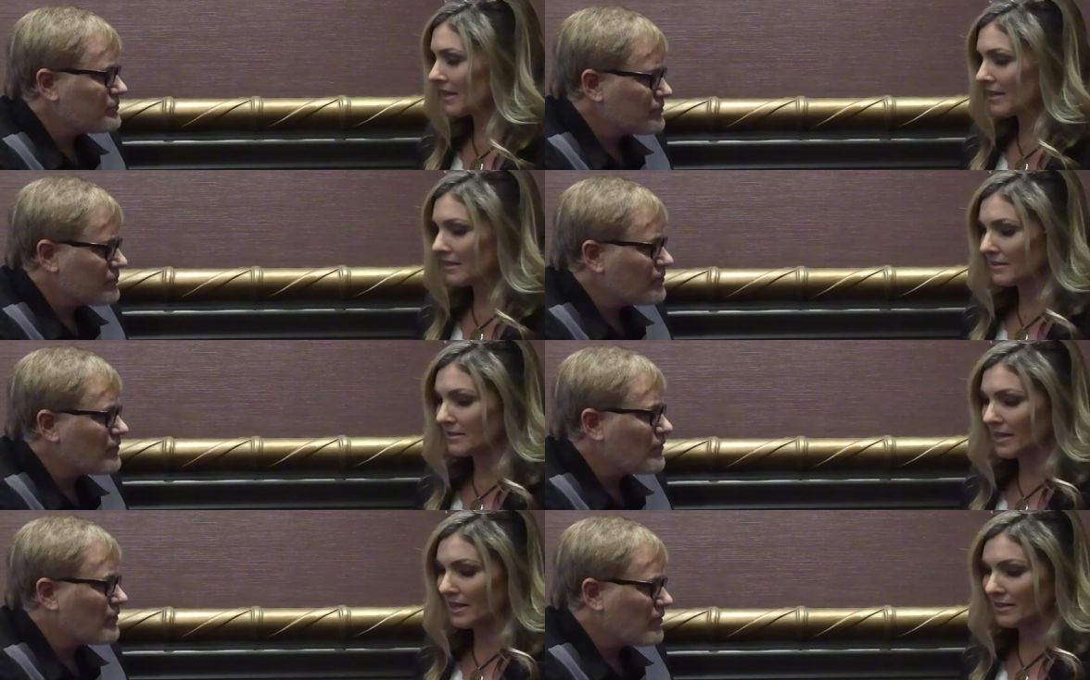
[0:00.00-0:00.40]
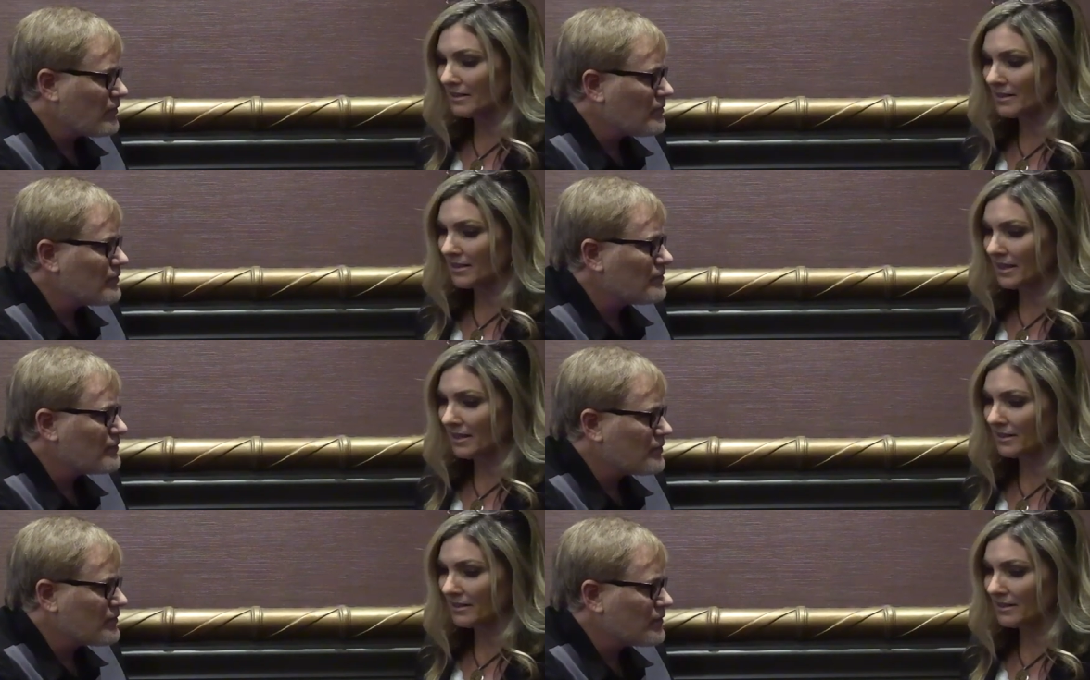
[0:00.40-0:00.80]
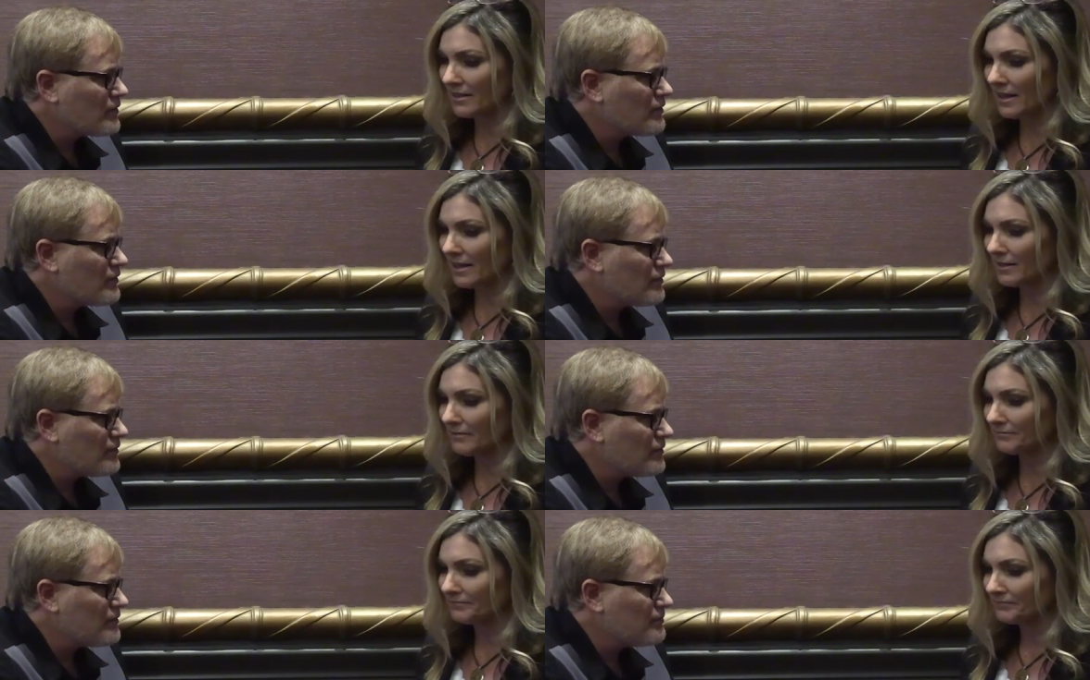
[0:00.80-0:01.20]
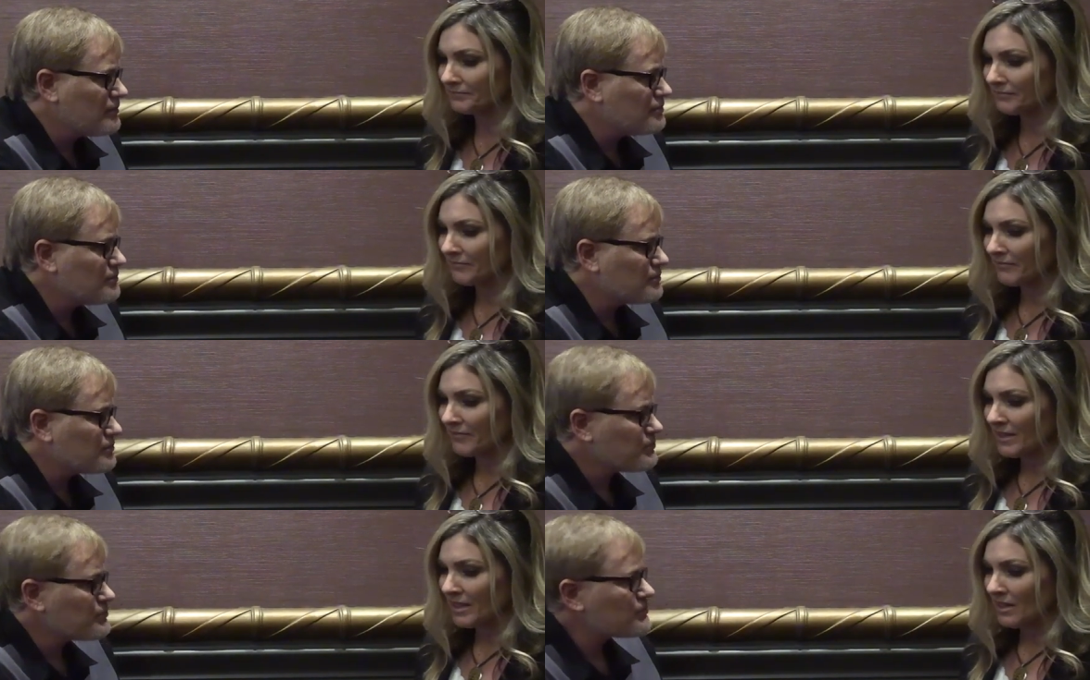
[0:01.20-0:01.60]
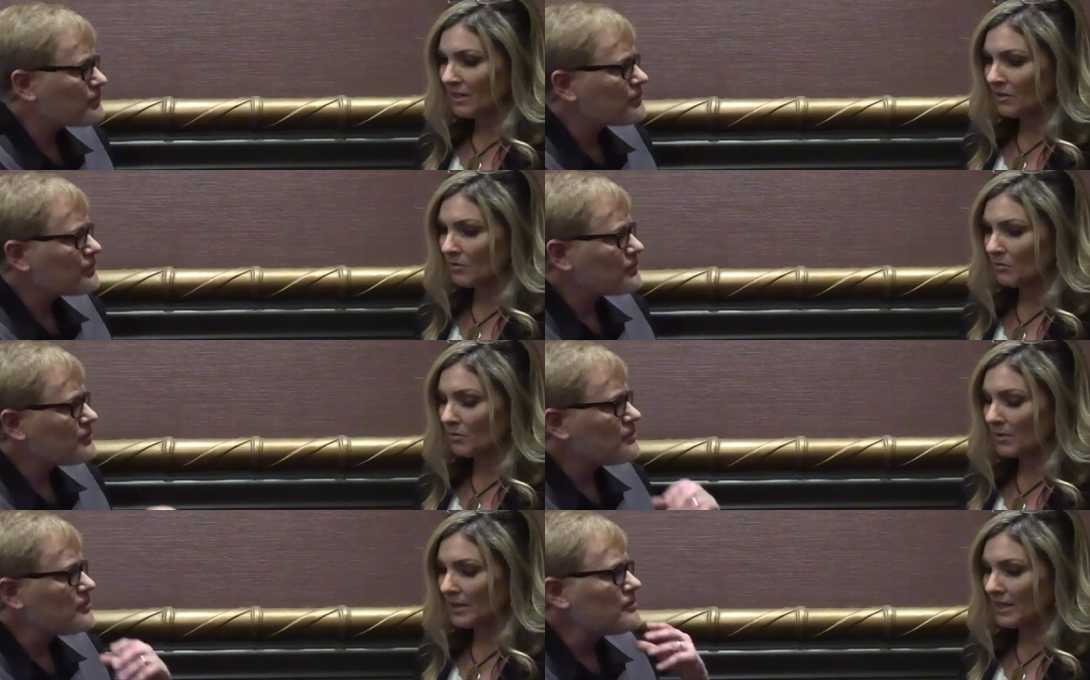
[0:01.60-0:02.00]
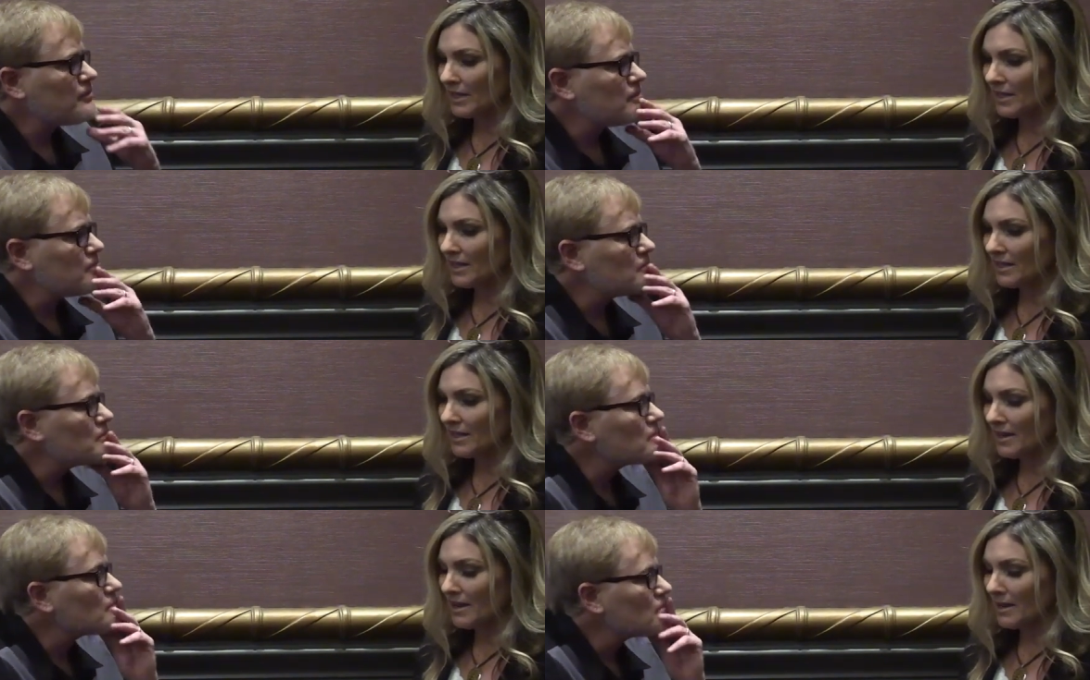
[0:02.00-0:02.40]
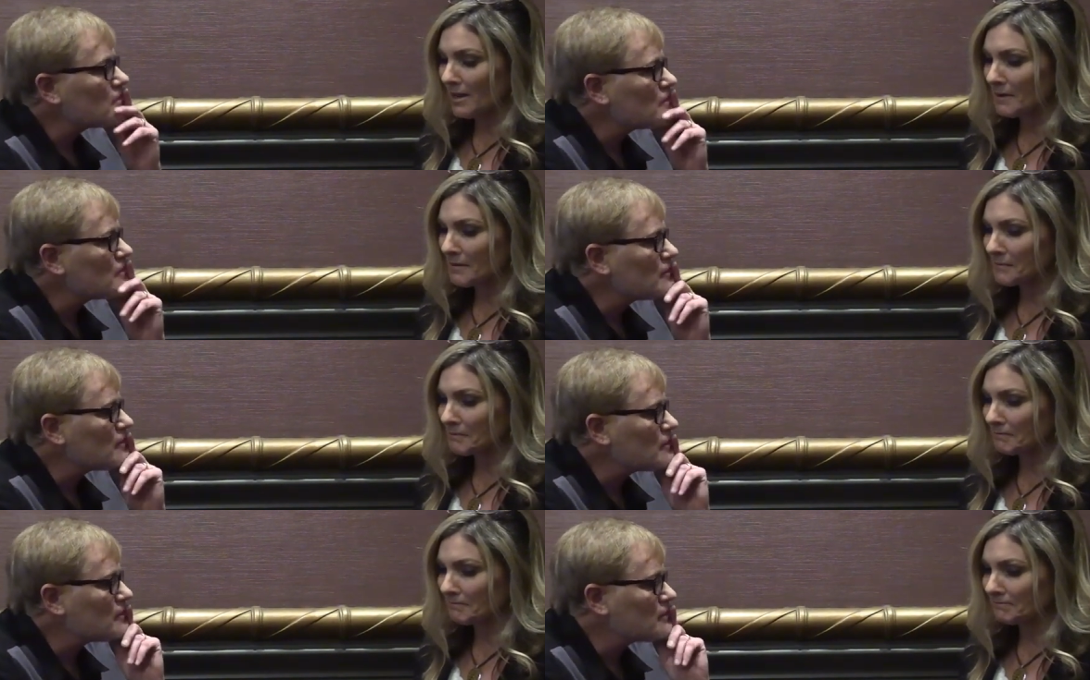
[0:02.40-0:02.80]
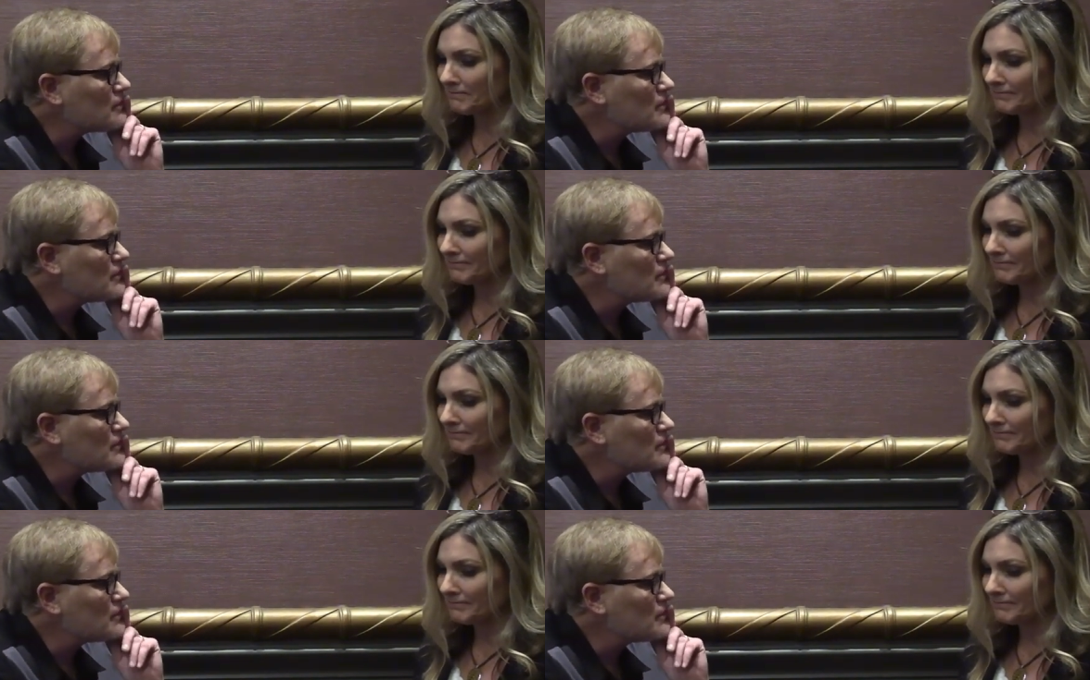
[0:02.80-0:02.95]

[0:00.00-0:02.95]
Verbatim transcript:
Speaker 1: and I think that we. Um,